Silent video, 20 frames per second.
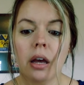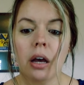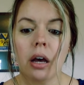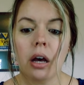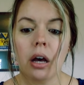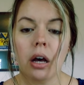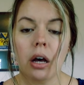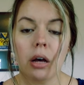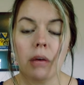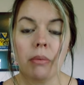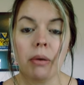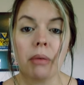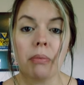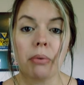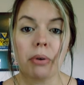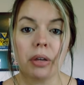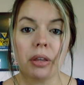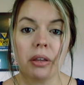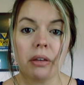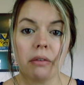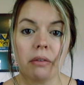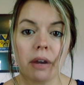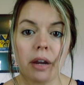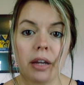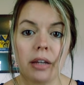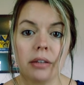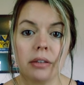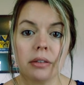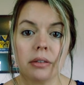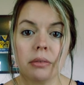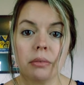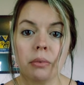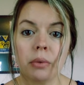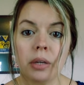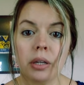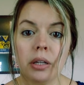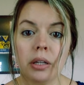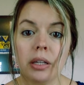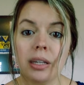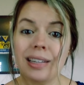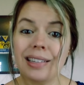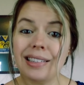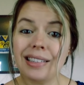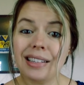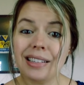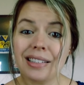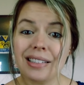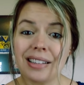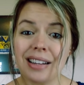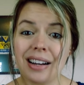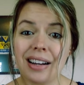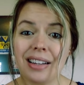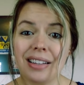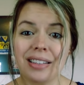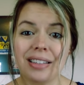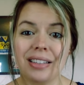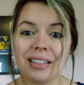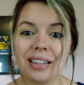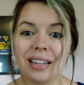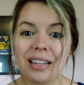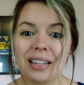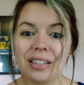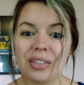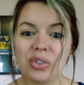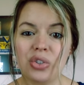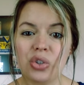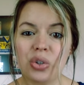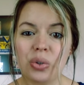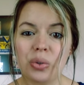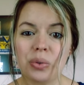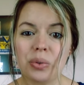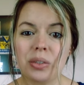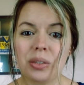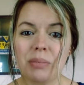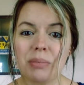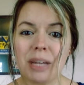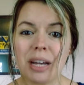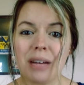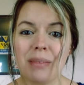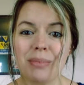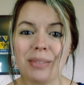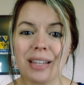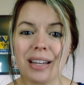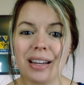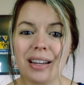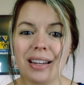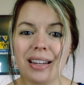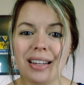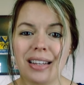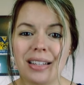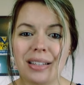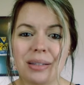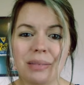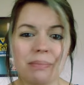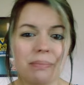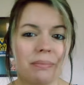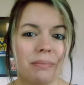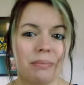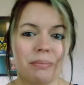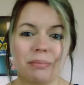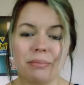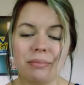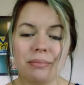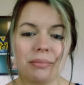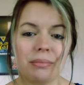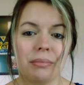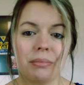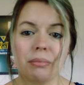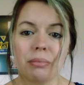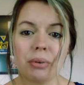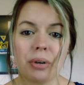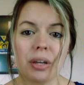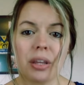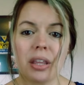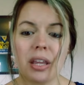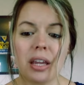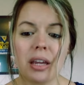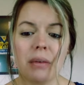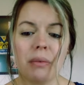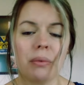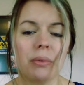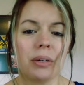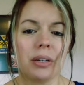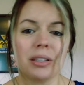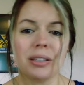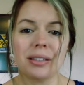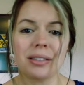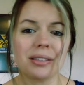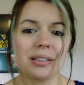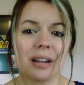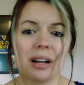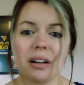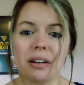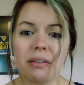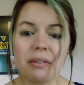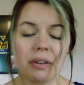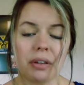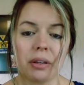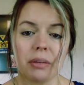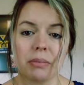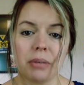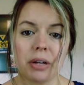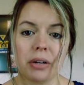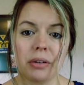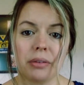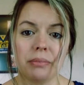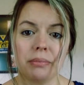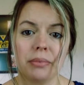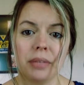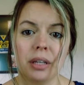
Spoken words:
a breathing rate when he does not. It shows sometimes that he's breathing when it's not even clipped on him.